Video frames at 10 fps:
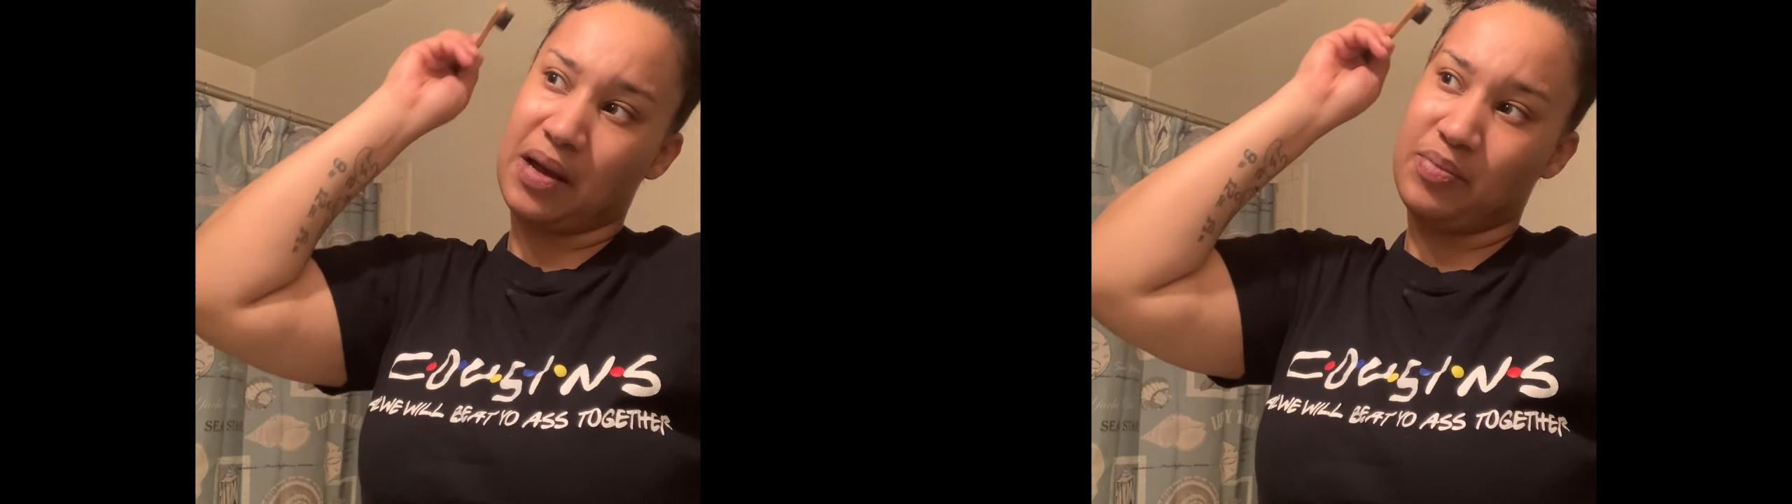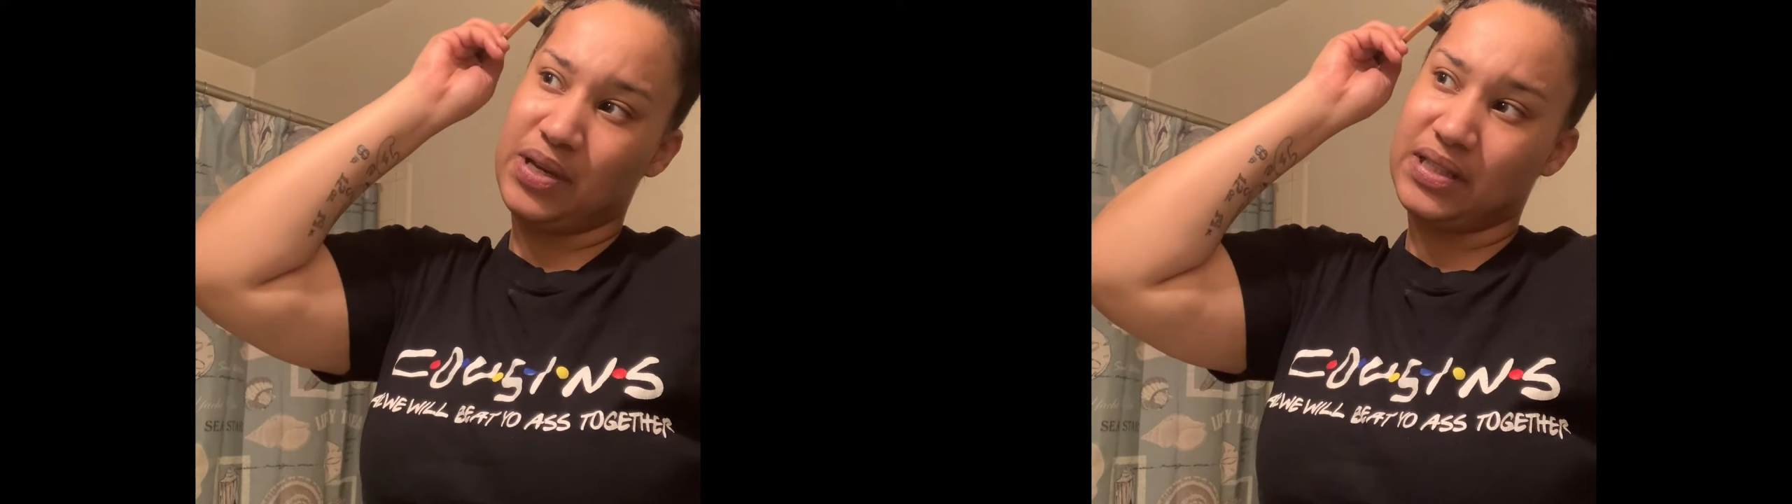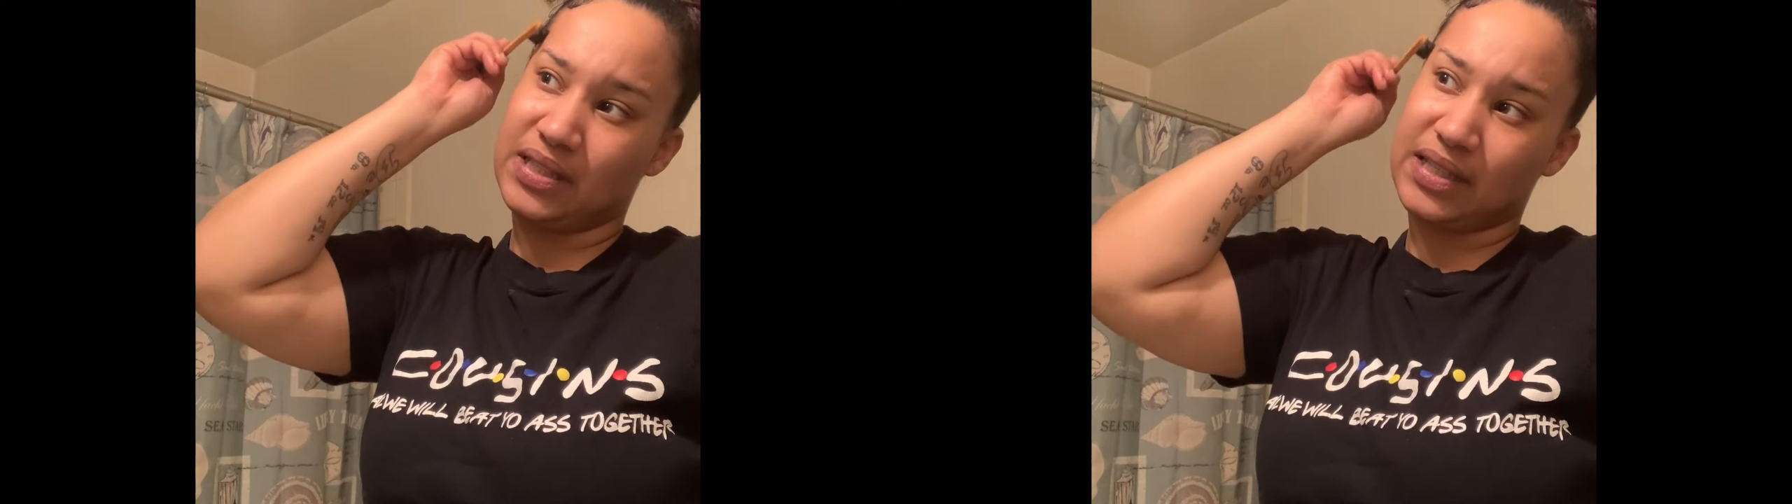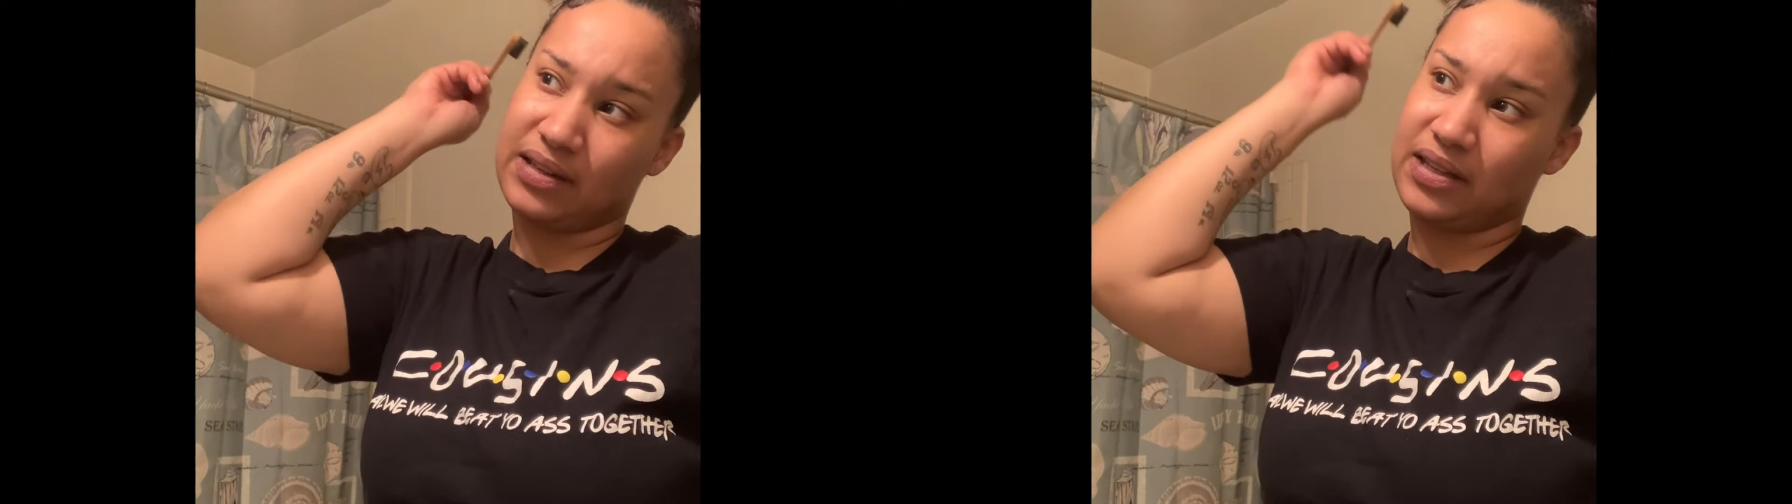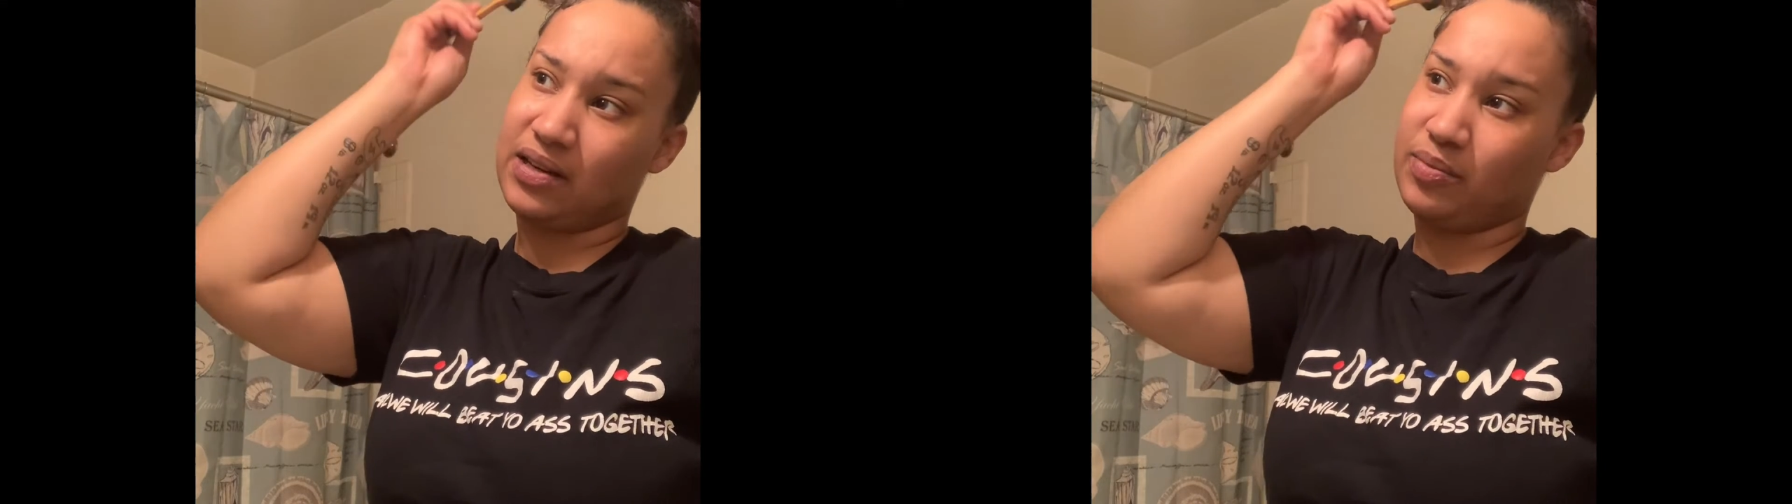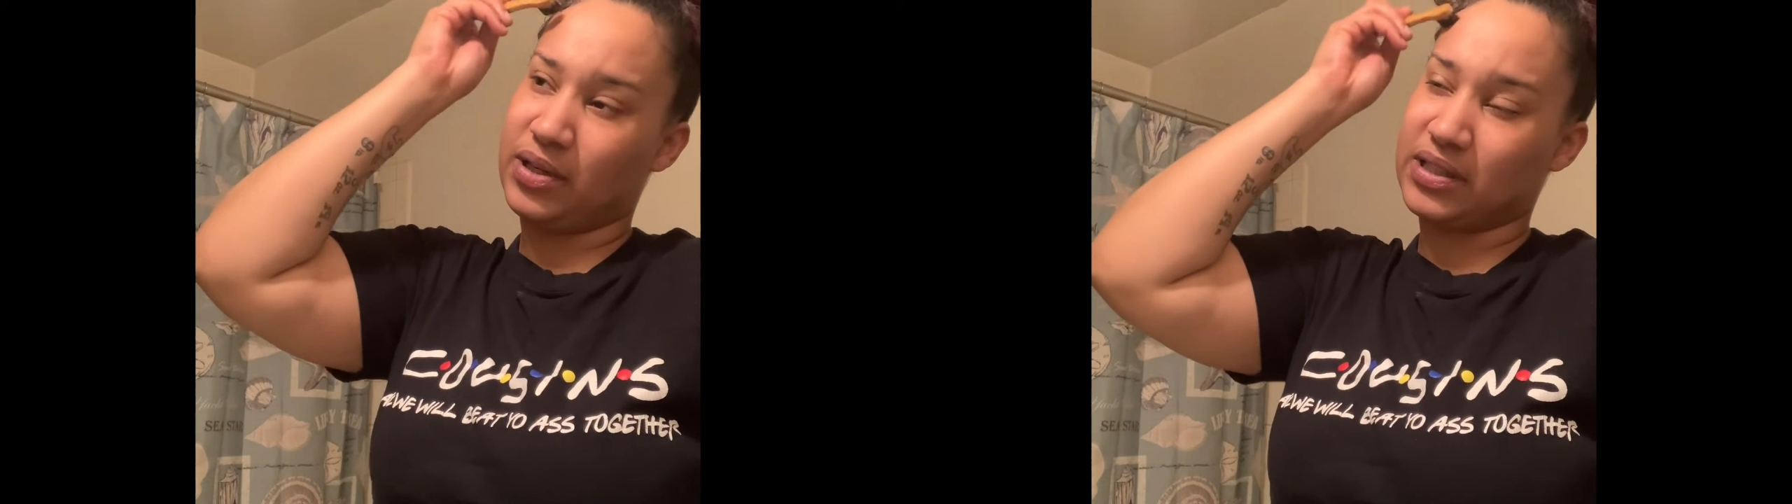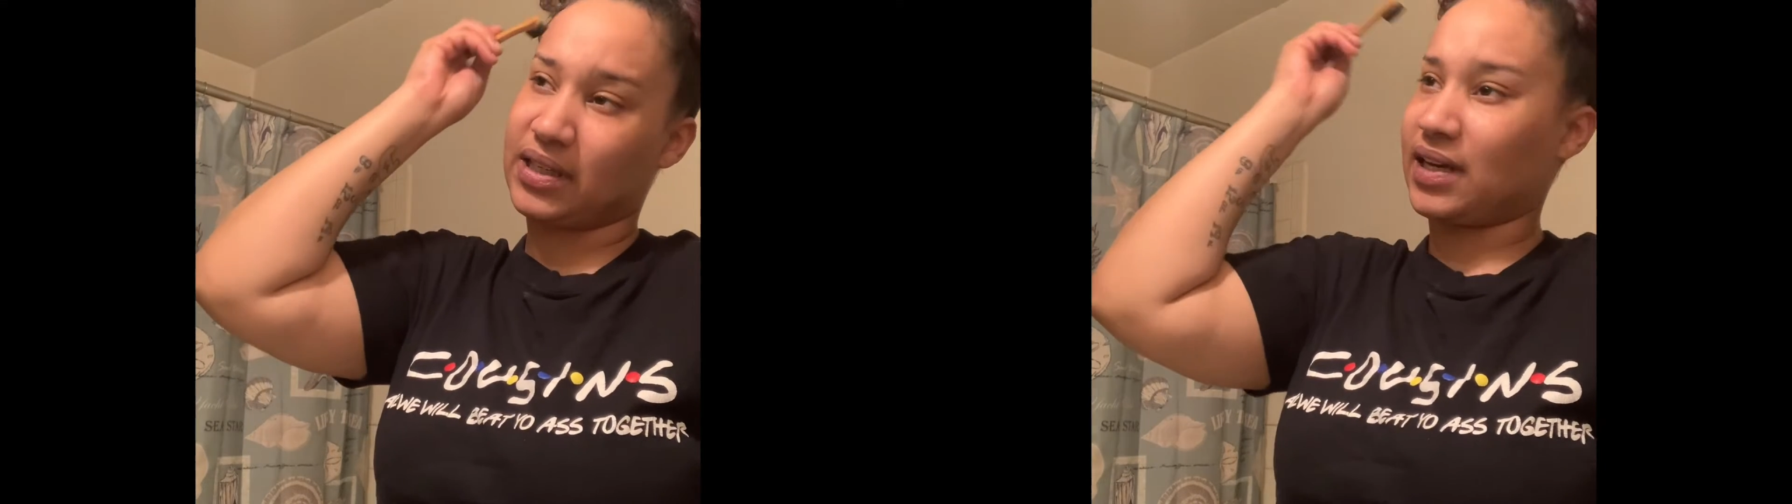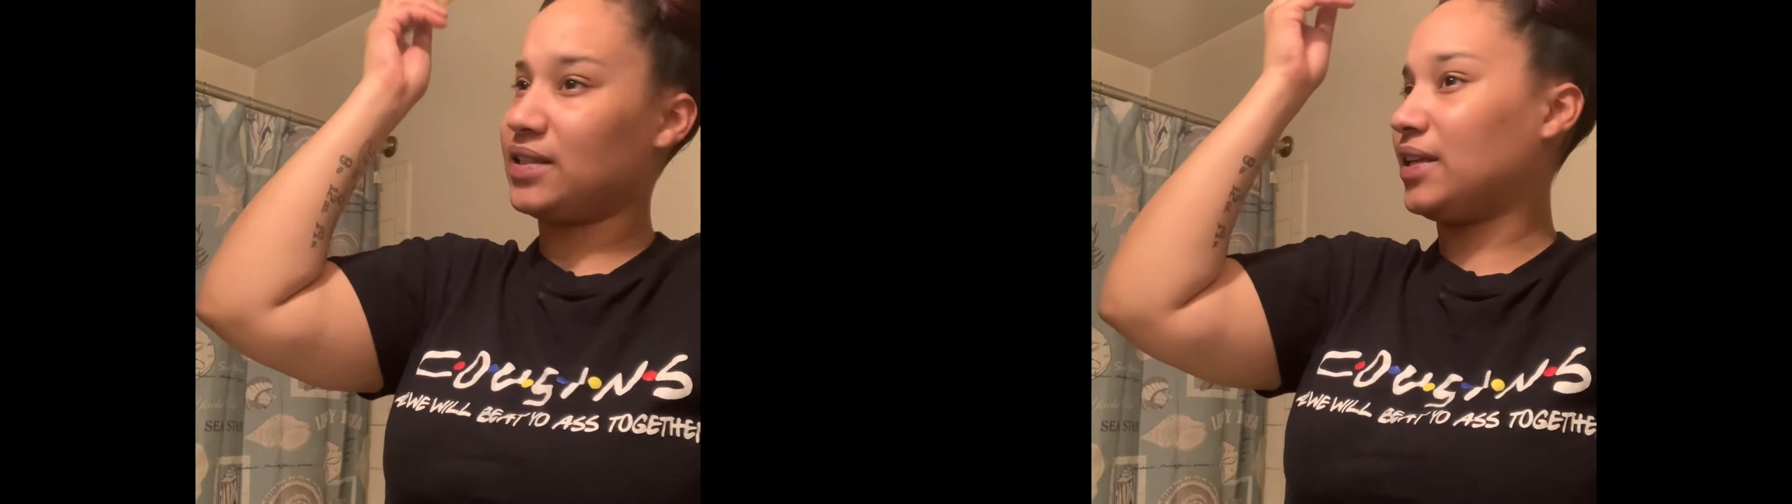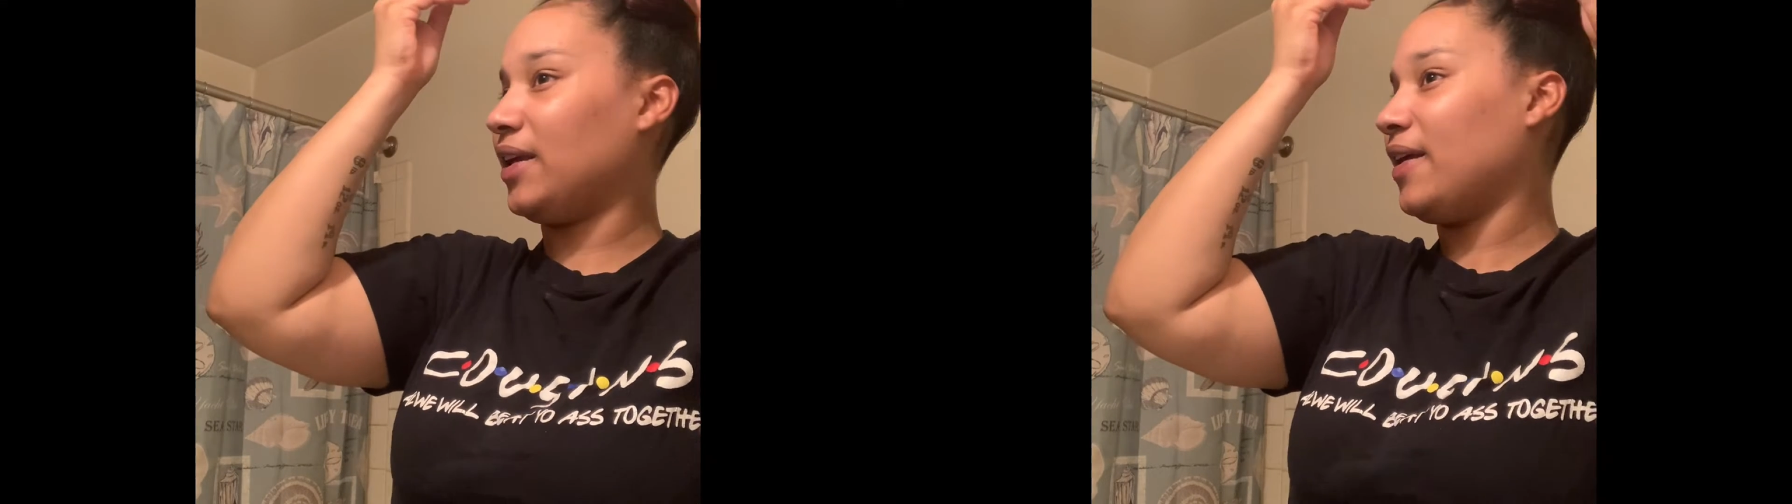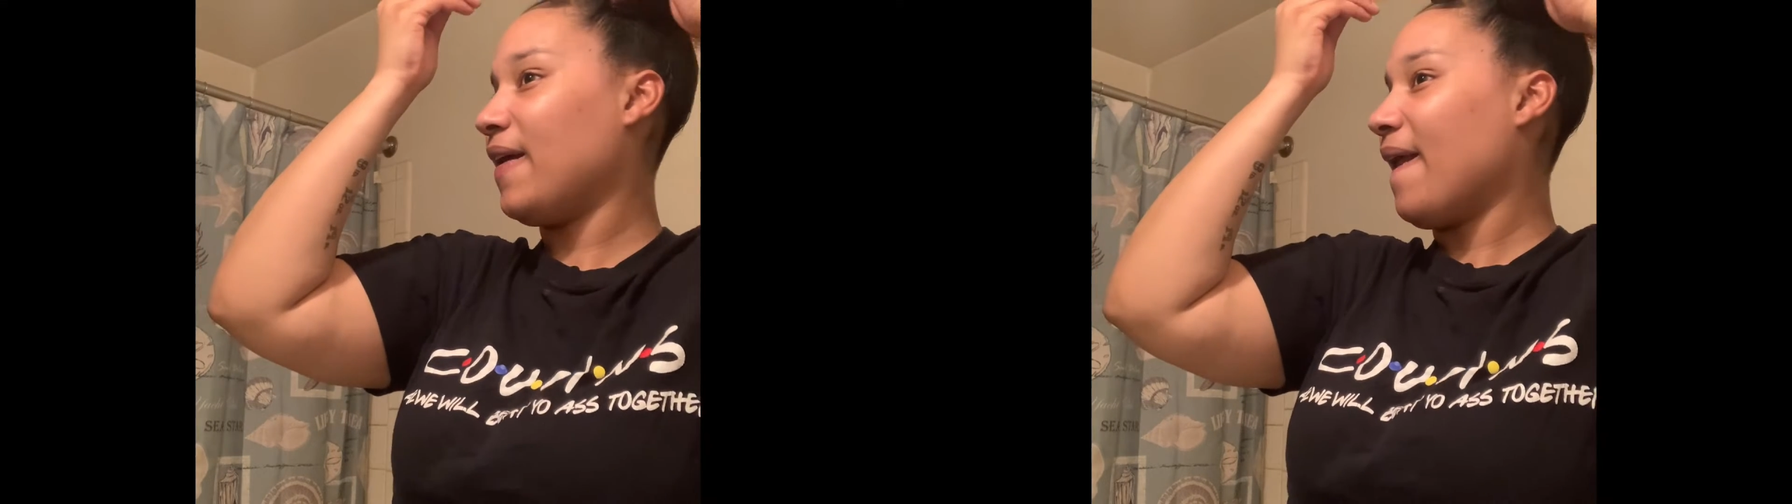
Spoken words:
business out there because, like I said,